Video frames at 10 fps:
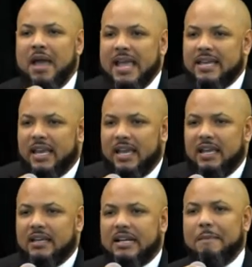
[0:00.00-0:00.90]

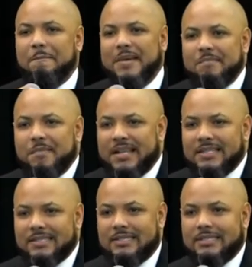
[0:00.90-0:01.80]
making
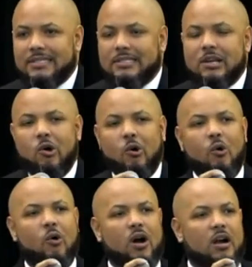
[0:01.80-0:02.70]
commitments
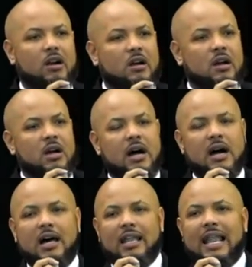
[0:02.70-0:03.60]
or
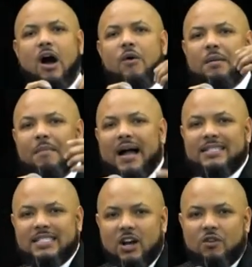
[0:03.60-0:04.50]
allowing
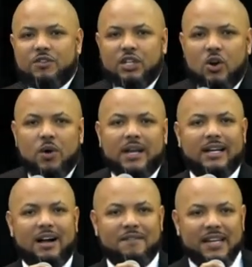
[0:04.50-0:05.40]
myself to go in
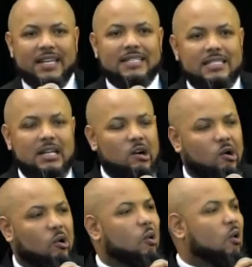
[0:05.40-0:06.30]
covenant
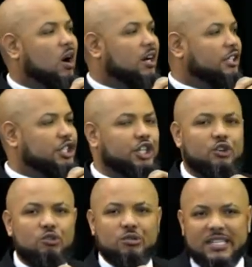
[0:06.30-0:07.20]
or
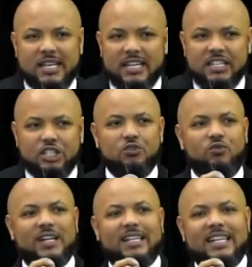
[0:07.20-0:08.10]
choosing to
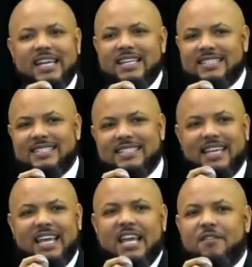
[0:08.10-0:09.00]
release,
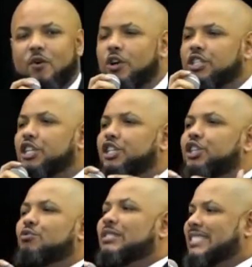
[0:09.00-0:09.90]
give, or to
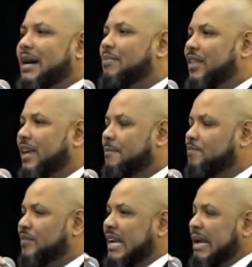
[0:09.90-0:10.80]
do something
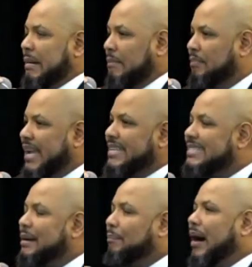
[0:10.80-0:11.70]

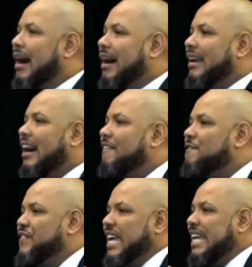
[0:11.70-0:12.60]
based upon a
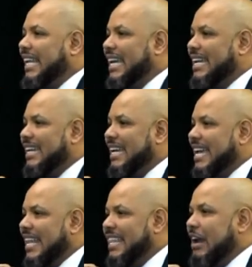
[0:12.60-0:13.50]
feeling
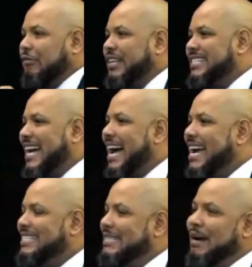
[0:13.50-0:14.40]
that
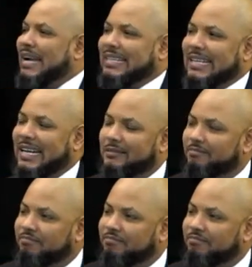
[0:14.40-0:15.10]
resides in my gut